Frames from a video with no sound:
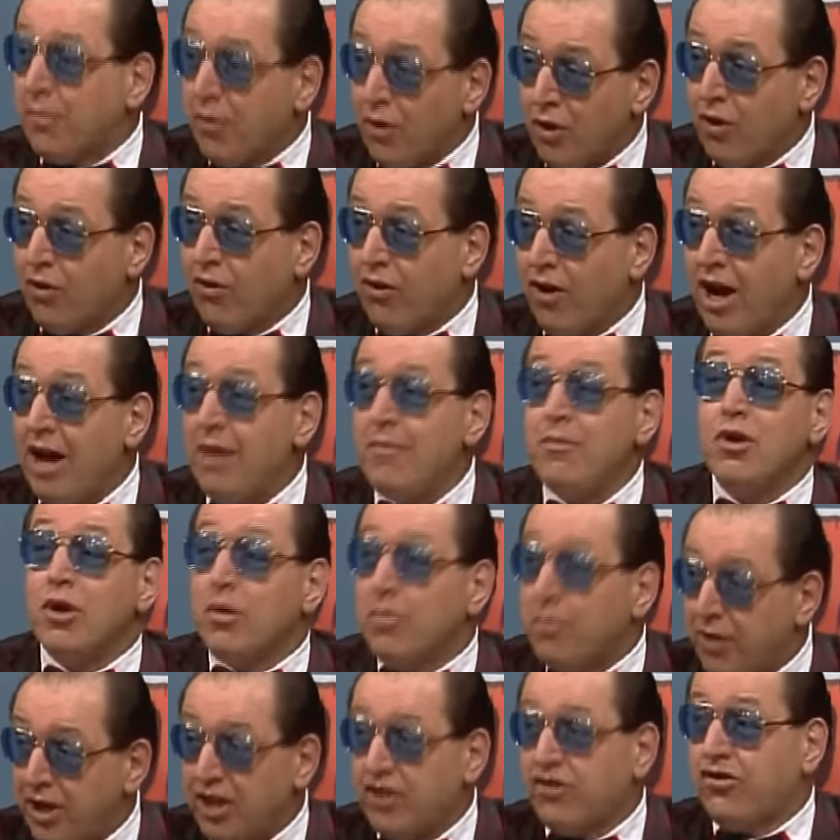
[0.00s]
program, your
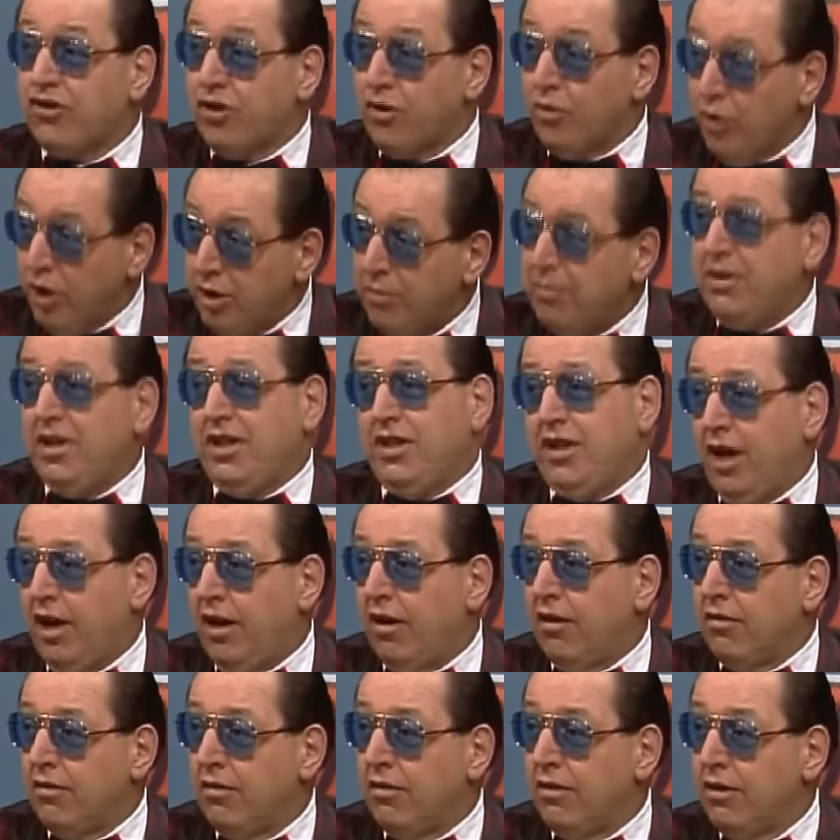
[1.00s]
picture would be
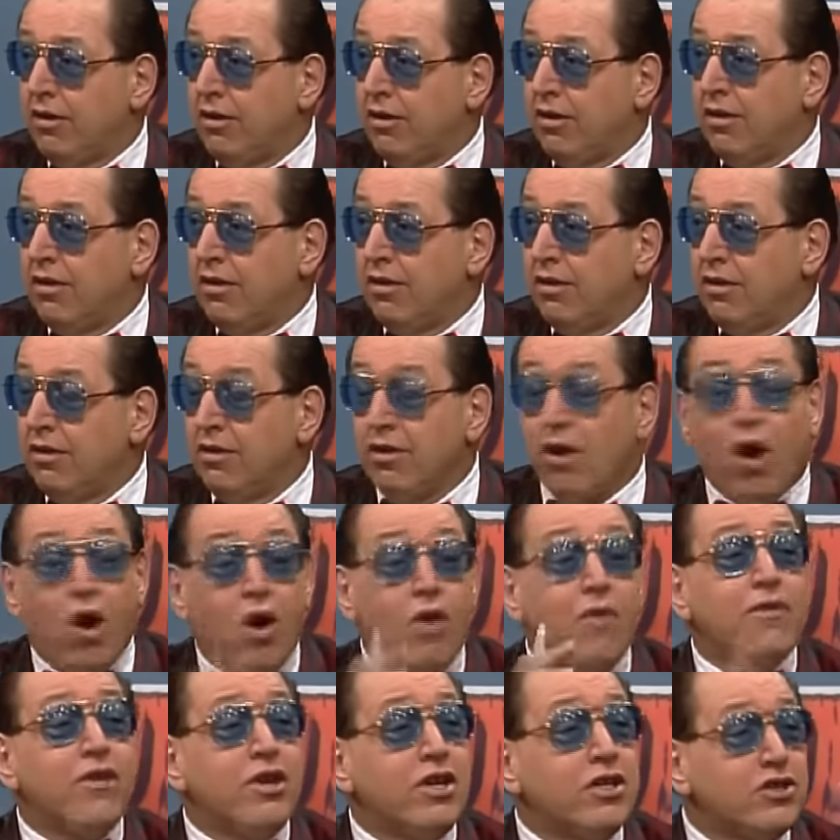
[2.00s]
there.
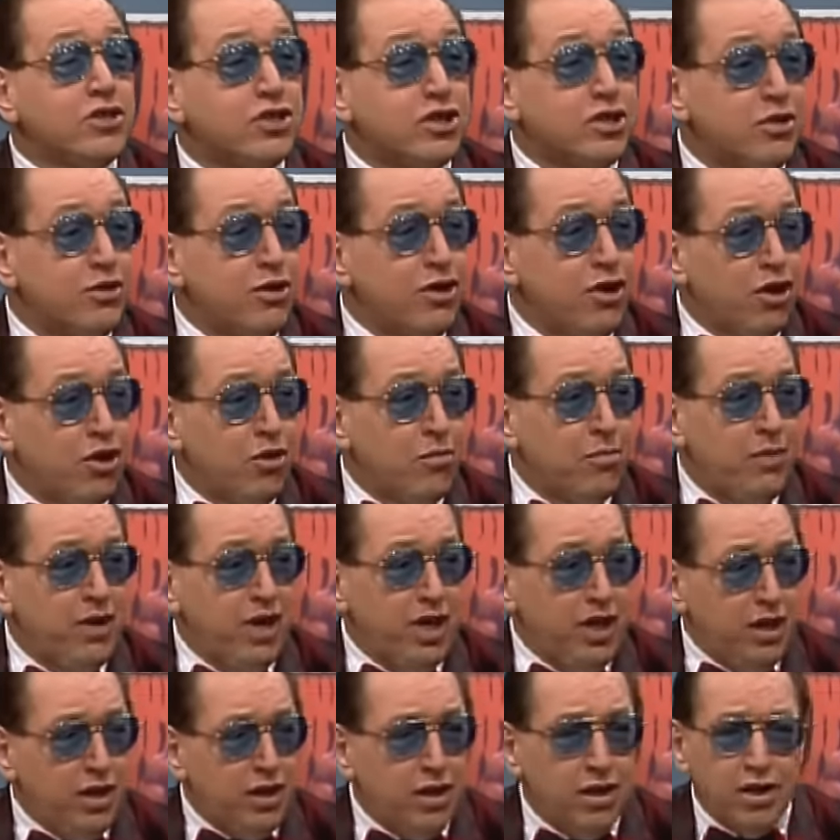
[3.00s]
Over in Studio
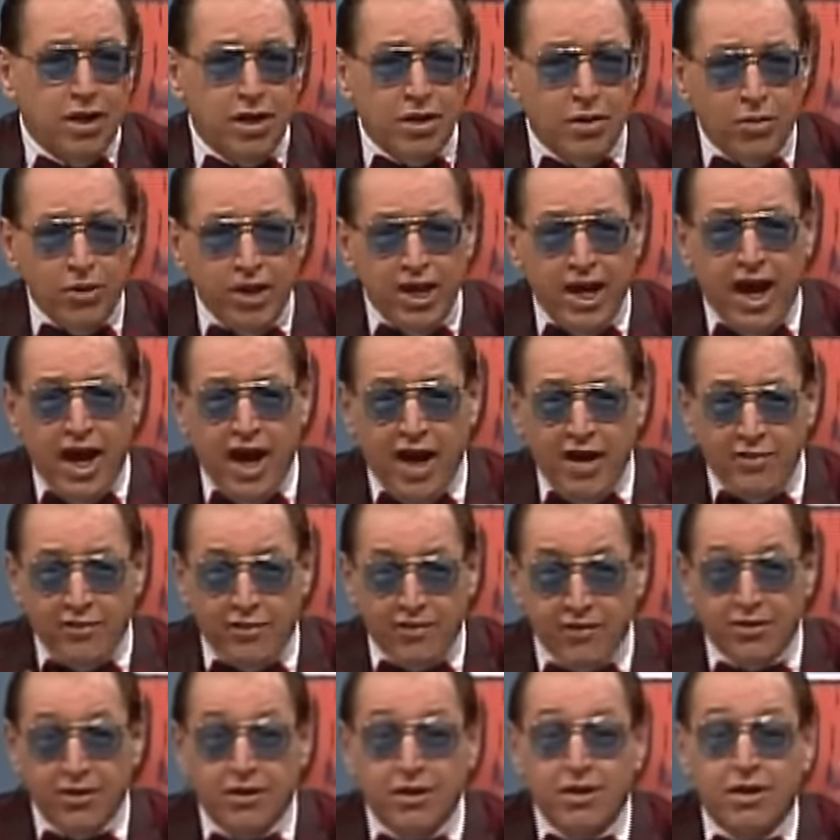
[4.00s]
B, uh, we
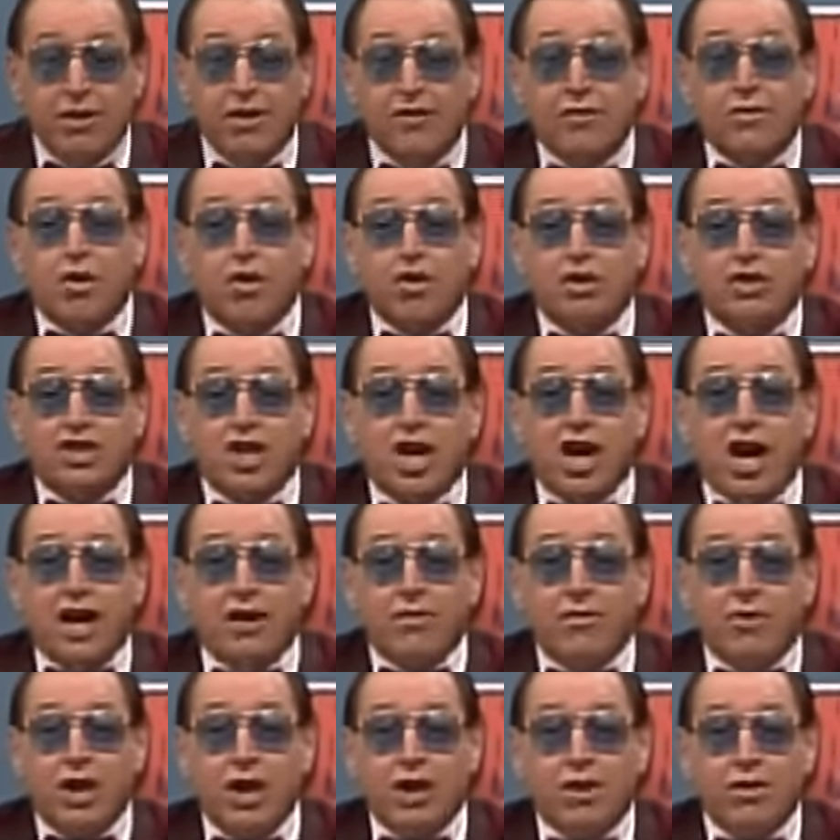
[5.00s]
have, of course, the hot
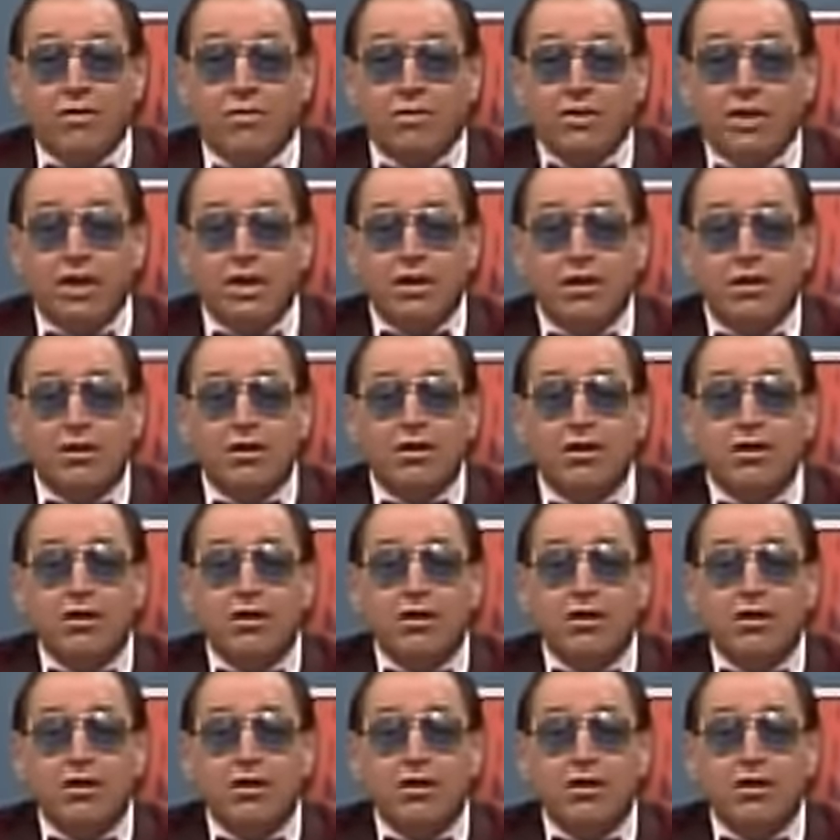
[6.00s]
rod over there. He's